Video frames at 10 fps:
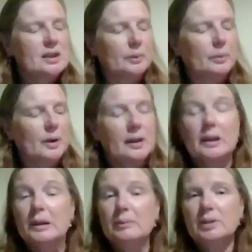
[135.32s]
So
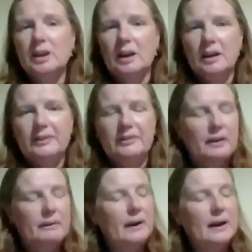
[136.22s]
the number that
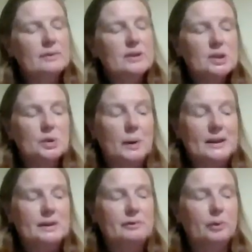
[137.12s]
I've found is
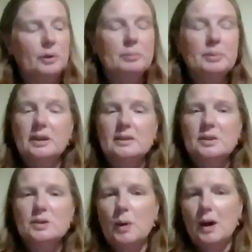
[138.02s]
24,
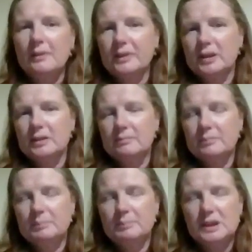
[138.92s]
because 12
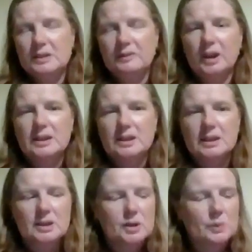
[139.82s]
can be
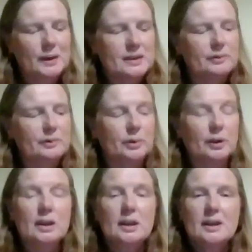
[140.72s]
divided into
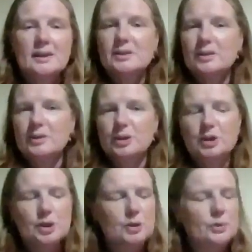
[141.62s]
24. So
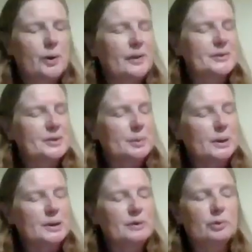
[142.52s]
there's 2 12s and
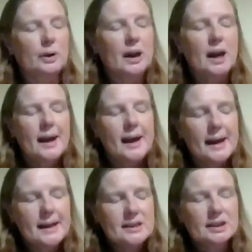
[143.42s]
24.
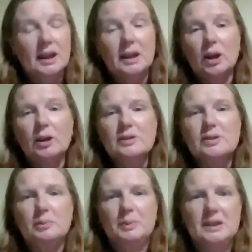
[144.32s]
8 can
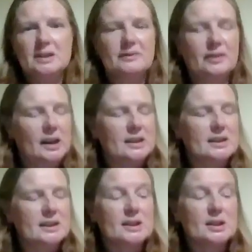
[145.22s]
also be
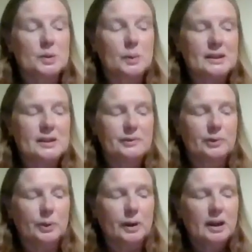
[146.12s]
divided into
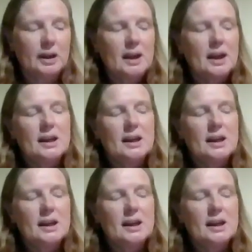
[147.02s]
24.